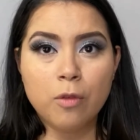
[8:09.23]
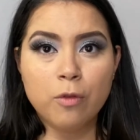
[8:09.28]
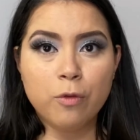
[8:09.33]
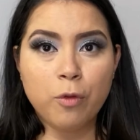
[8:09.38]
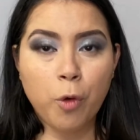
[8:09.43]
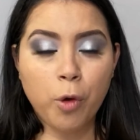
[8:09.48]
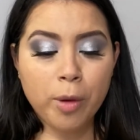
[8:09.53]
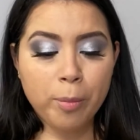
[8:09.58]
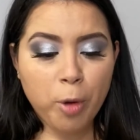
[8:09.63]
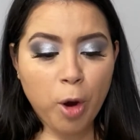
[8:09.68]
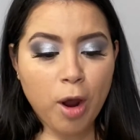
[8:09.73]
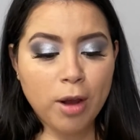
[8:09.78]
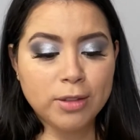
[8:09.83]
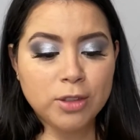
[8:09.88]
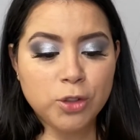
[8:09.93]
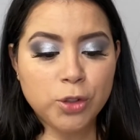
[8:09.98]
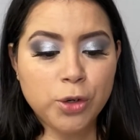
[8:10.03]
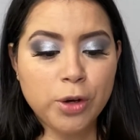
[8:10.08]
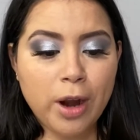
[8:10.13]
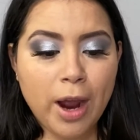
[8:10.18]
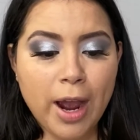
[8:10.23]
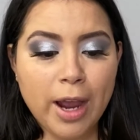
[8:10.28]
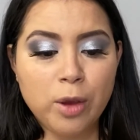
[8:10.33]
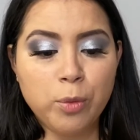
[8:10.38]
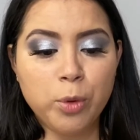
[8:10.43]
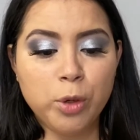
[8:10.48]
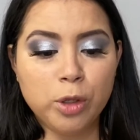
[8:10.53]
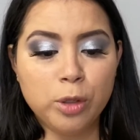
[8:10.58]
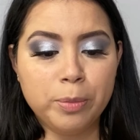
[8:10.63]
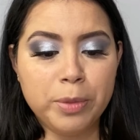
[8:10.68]
For bronzer, I
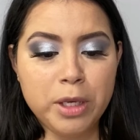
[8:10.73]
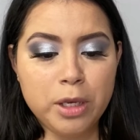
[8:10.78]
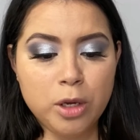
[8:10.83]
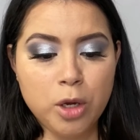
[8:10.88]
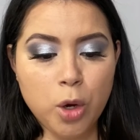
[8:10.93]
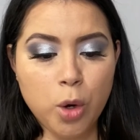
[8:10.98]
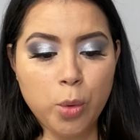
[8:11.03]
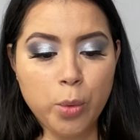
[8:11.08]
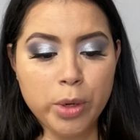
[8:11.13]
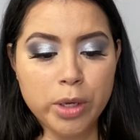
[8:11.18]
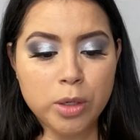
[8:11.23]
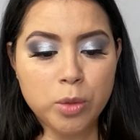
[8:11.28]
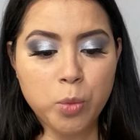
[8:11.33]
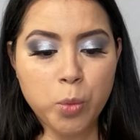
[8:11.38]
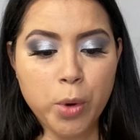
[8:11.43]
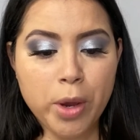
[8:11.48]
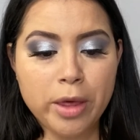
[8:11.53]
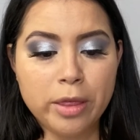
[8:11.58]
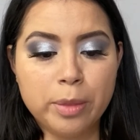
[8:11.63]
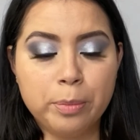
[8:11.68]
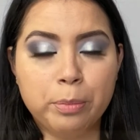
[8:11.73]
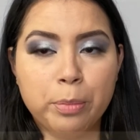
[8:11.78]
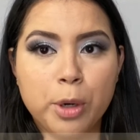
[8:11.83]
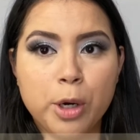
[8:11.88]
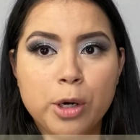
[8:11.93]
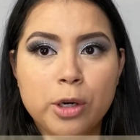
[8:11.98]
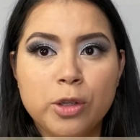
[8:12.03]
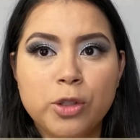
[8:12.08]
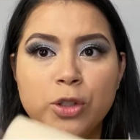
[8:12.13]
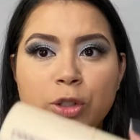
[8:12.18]
will be going with
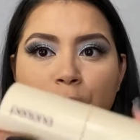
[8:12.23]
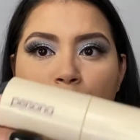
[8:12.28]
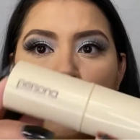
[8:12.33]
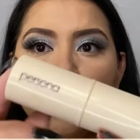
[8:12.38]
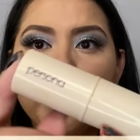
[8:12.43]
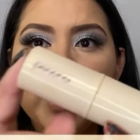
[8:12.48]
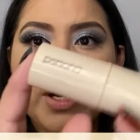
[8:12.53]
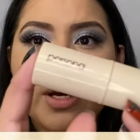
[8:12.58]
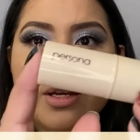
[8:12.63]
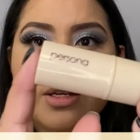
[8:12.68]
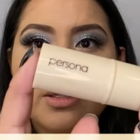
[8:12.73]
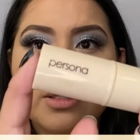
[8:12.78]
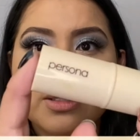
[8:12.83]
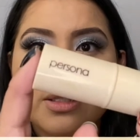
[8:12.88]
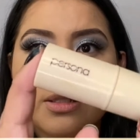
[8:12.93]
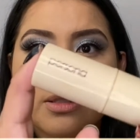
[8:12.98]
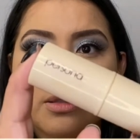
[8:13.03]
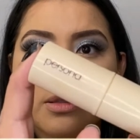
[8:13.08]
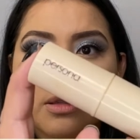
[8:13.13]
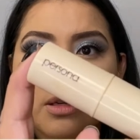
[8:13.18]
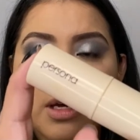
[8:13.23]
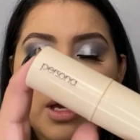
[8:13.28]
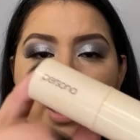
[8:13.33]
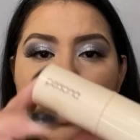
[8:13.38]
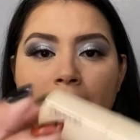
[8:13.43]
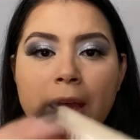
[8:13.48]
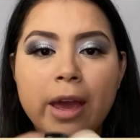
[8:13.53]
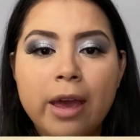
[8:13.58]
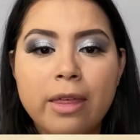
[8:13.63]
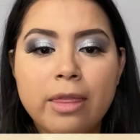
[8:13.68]
Personas.
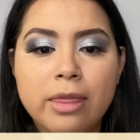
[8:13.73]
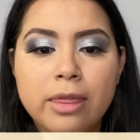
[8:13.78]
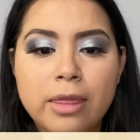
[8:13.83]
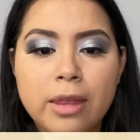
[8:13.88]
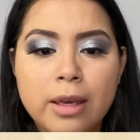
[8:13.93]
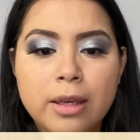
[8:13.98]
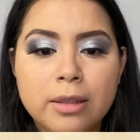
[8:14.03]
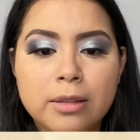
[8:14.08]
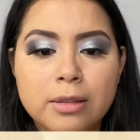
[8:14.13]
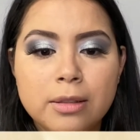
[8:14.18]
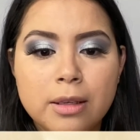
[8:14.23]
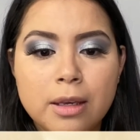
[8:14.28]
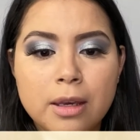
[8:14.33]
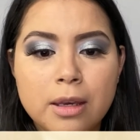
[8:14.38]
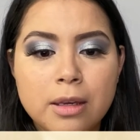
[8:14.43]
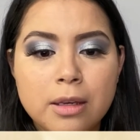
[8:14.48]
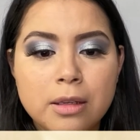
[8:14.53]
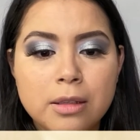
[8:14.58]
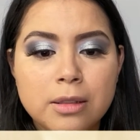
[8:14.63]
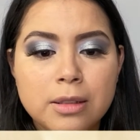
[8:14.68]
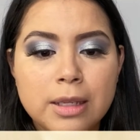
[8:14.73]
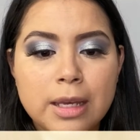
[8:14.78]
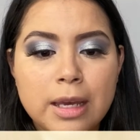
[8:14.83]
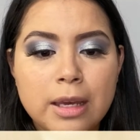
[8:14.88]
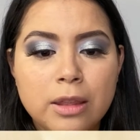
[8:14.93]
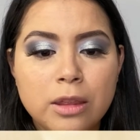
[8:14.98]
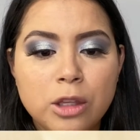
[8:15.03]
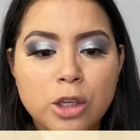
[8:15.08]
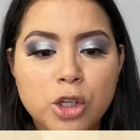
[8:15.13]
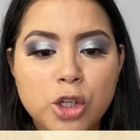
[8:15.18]
And this is
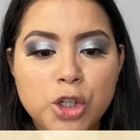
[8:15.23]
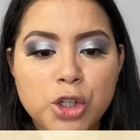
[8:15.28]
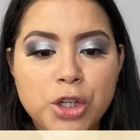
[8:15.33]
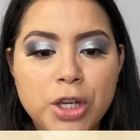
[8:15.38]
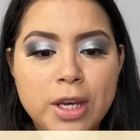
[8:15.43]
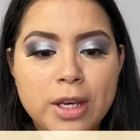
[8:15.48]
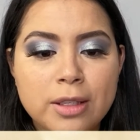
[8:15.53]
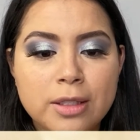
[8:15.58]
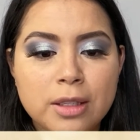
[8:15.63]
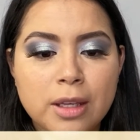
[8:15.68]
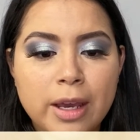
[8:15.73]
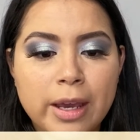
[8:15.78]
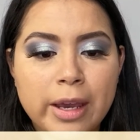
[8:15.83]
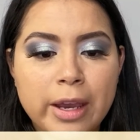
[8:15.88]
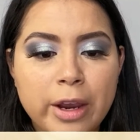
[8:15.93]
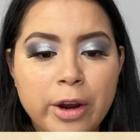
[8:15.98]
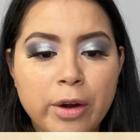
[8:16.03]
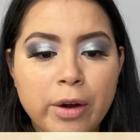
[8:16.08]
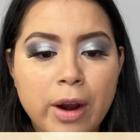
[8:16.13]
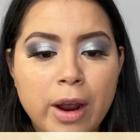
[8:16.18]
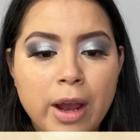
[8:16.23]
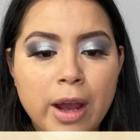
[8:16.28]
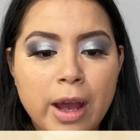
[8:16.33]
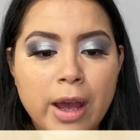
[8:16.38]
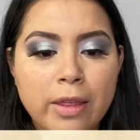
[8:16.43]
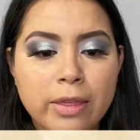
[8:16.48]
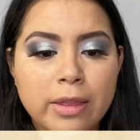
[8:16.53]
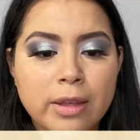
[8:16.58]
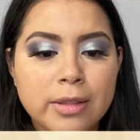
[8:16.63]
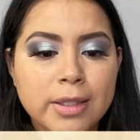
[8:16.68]
in the shade Sahara,
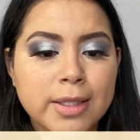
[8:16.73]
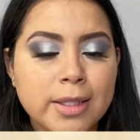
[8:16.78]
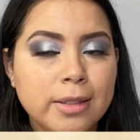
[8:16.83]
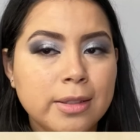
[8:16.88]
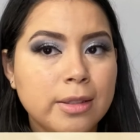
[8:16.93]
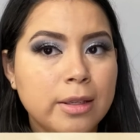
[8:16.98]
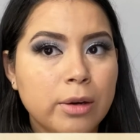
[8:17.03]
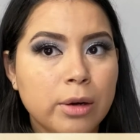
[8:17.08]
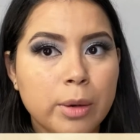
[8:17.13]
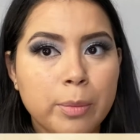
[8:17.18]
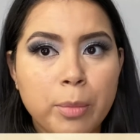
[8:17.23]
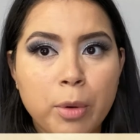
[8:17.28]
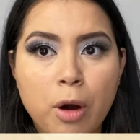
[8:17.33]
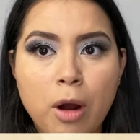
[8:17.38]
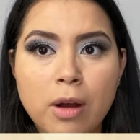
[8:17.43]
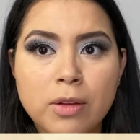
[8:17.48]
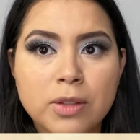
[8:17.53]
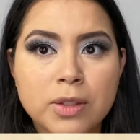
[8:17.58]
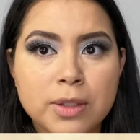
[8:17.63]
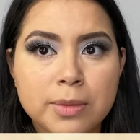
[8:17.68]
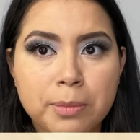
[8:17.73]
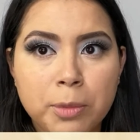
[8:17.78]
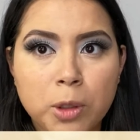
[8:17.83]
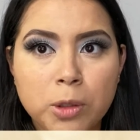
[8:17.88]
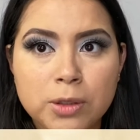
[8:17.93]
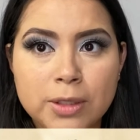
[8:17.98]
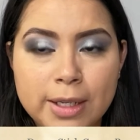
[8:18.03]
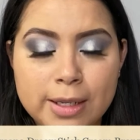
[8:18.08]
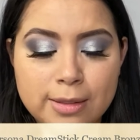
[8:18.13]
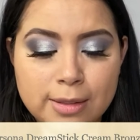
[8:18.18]
and this is their bronze
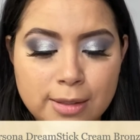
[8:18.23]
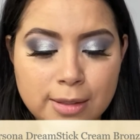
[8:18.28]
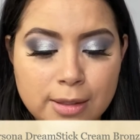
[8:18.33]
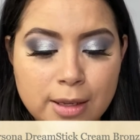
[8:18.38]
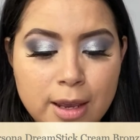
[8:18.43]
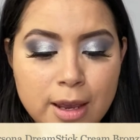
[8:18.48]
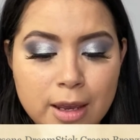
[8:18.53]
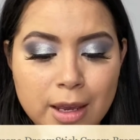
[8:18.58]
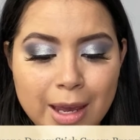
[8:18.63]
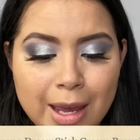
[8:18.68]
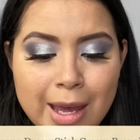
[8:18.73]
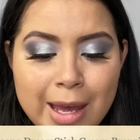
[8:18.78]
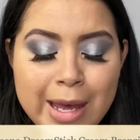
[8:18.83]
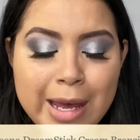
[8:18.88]
multi-stick.